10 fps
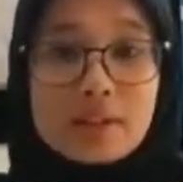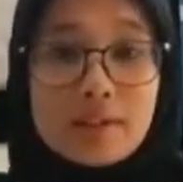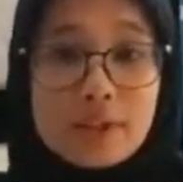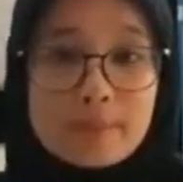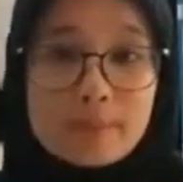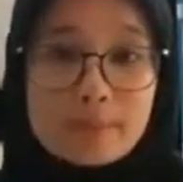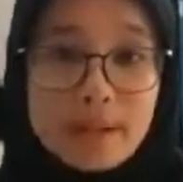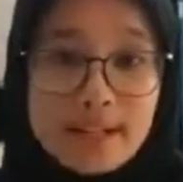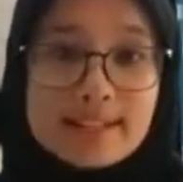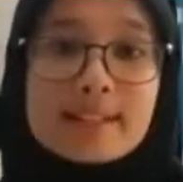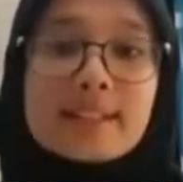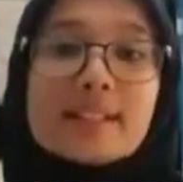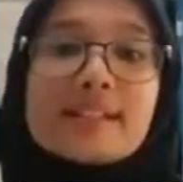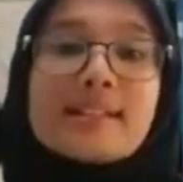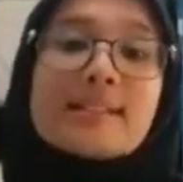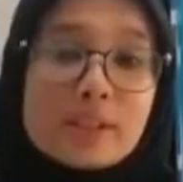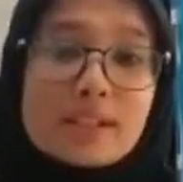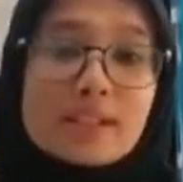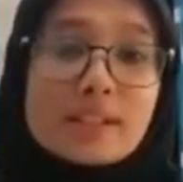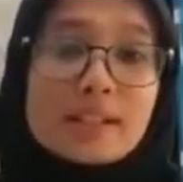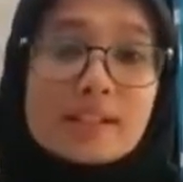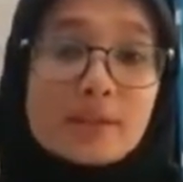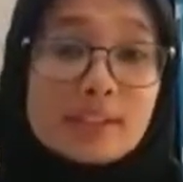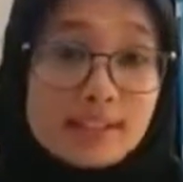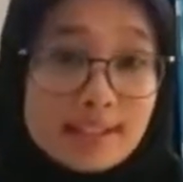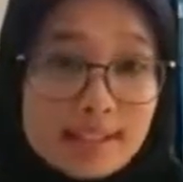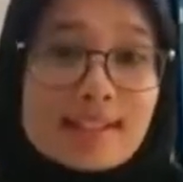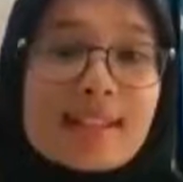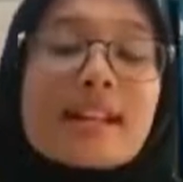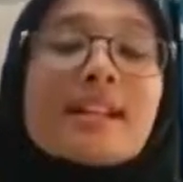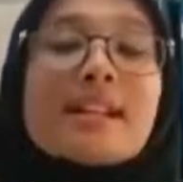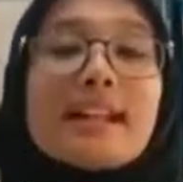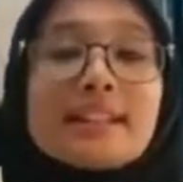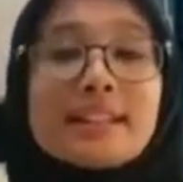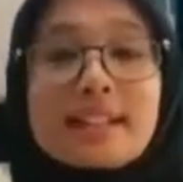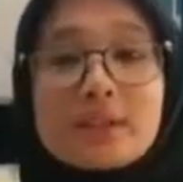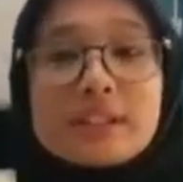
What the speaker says: For the price is 76 and 87.